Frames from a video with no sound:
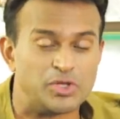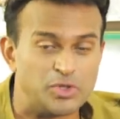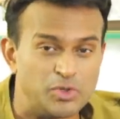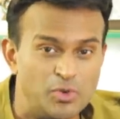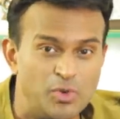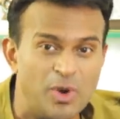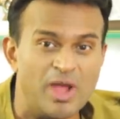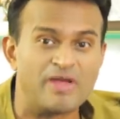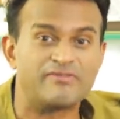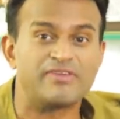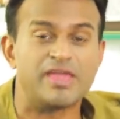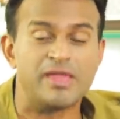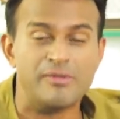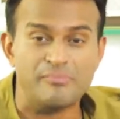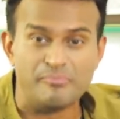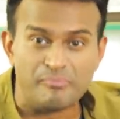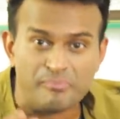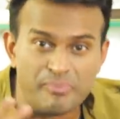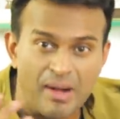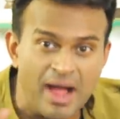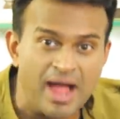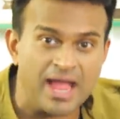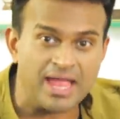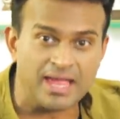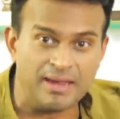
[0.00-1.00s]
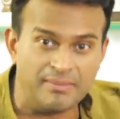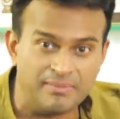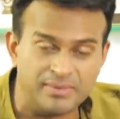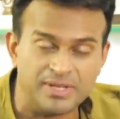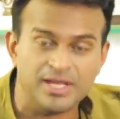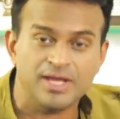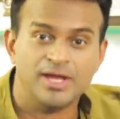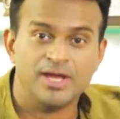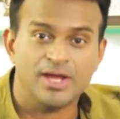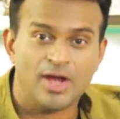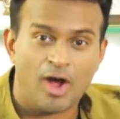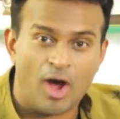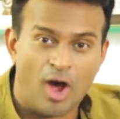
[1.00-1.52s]
you have imbibed
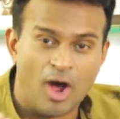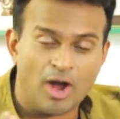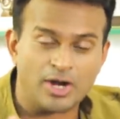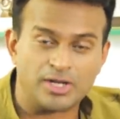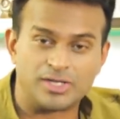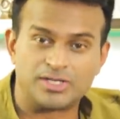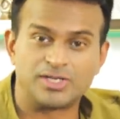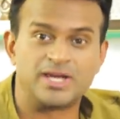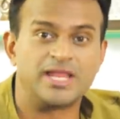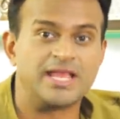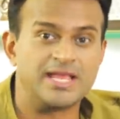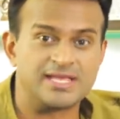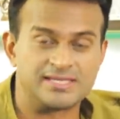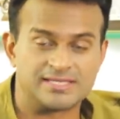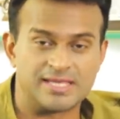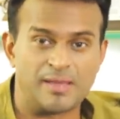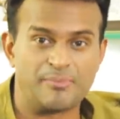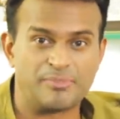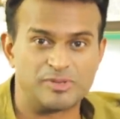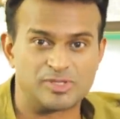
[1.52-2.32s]
on today's